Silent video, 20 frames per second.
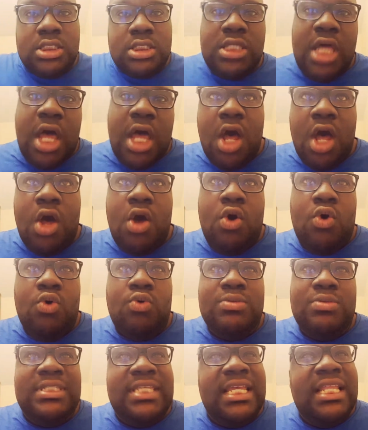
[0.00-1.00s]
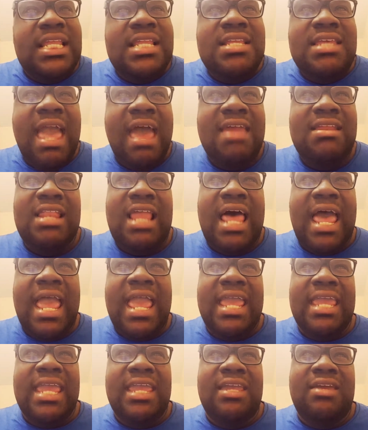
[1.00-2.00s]
So Dylan kind of
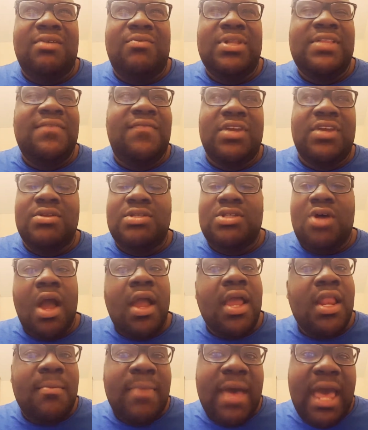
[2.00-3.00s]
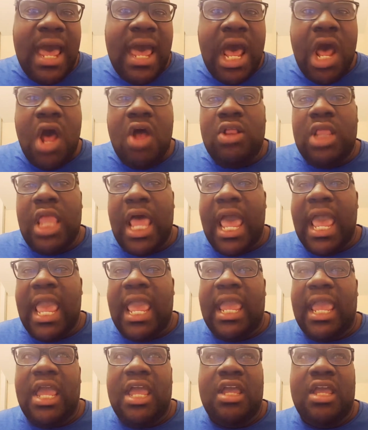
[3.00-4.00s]
like, what the fuck you talking about?
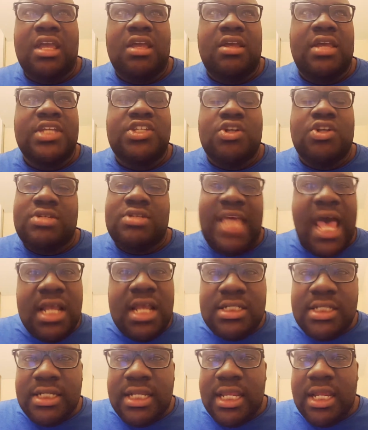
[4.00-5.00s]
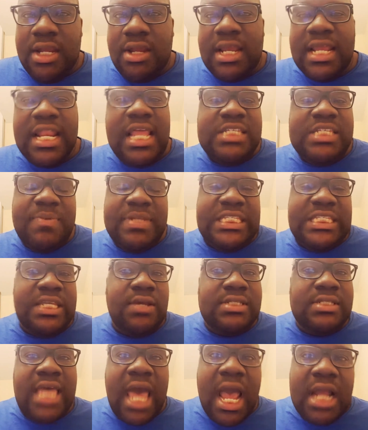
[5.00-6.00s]
Like, is your doctor there? Can I speak to
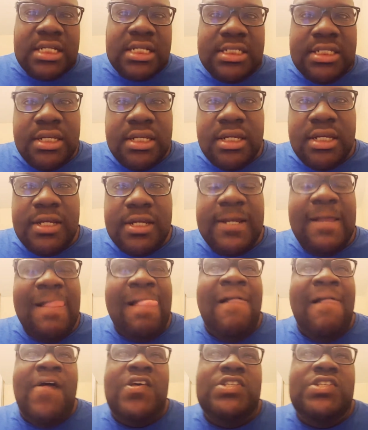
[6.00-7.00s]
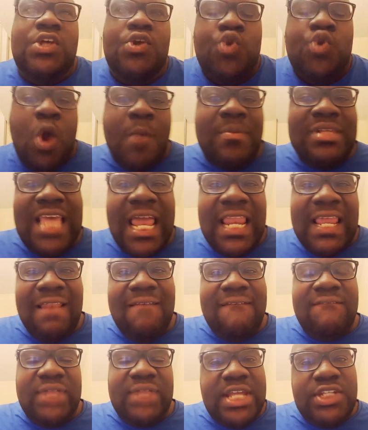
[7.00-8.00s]
your doctor? So Norman's kind of
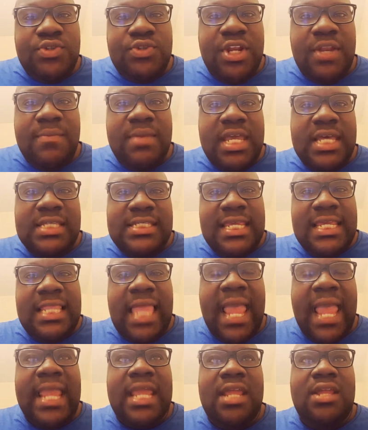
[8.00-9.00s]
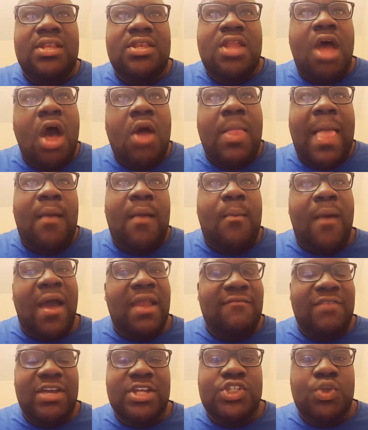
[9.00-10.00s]
getting frustrated because he like, no, like,
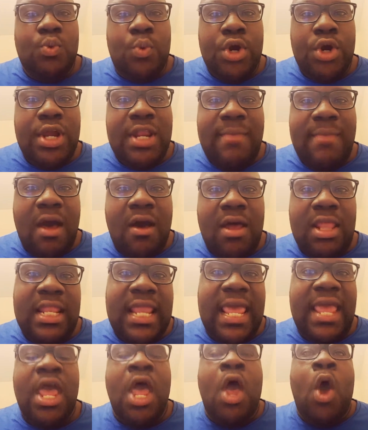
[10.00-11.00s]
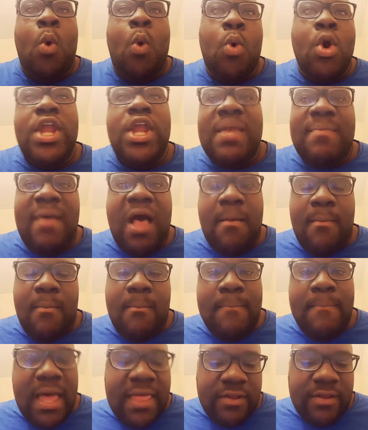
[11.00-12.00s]
why the fuck is you worried about all of that? Worry
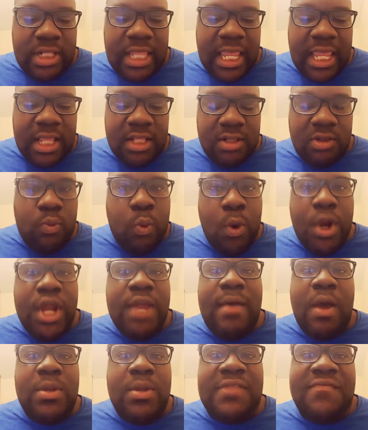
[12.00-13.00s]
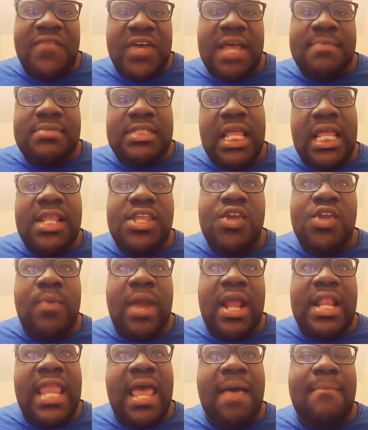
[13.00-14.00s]
about mother, like, worry about what the fuck I'm telling you
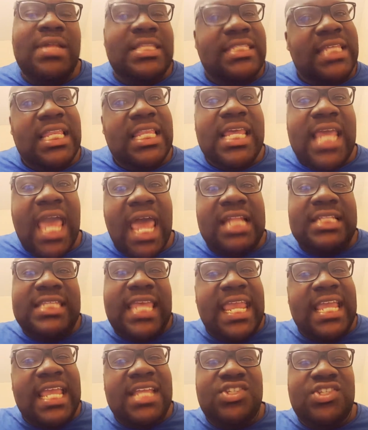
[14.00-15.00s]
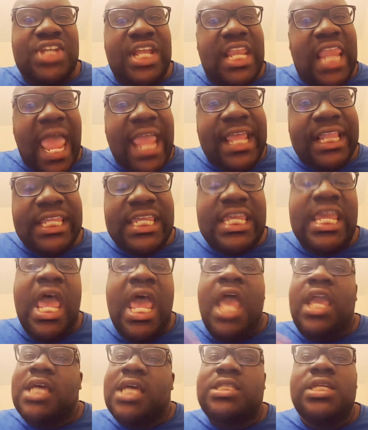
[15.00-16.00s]
right now. But Dylan kind of taking shit lightly
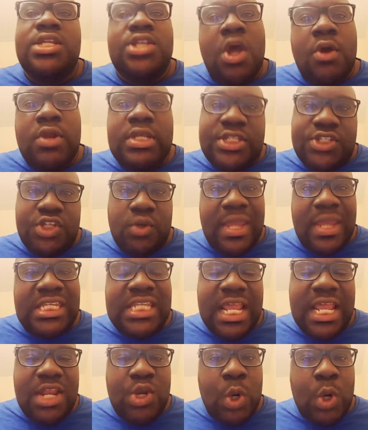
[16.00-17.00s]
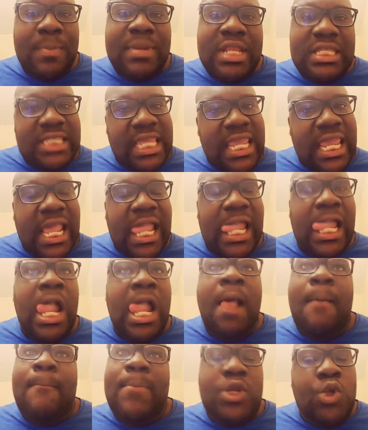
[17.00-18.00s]
because he know the situation that Norman is
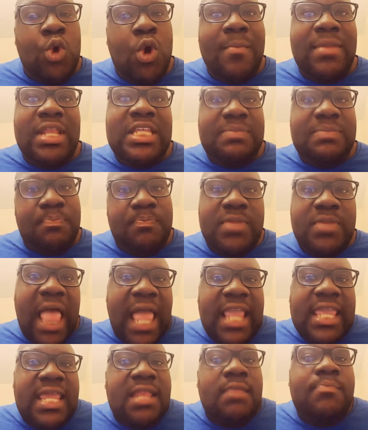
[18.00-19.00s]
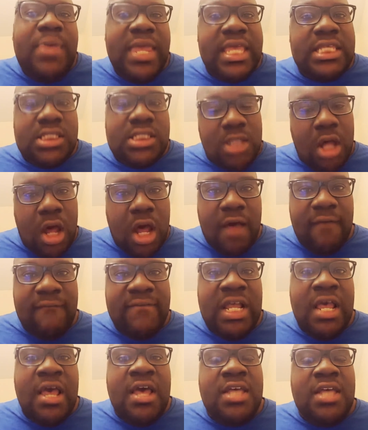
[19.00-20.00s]
in, but Norman is like getting pissed off.
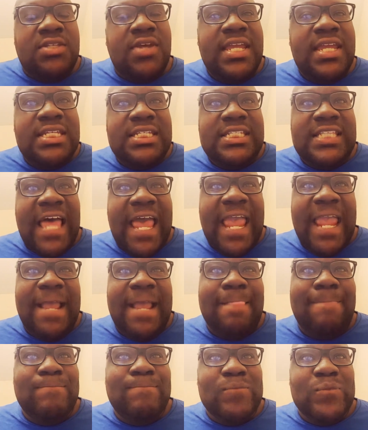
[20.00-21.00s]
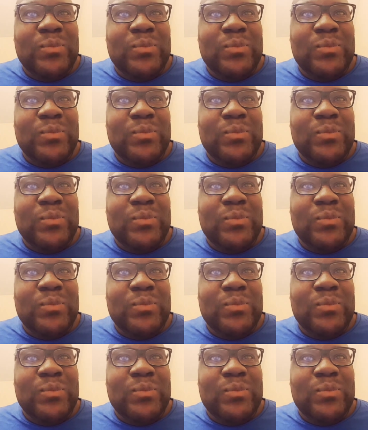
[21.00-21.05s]
So he just like,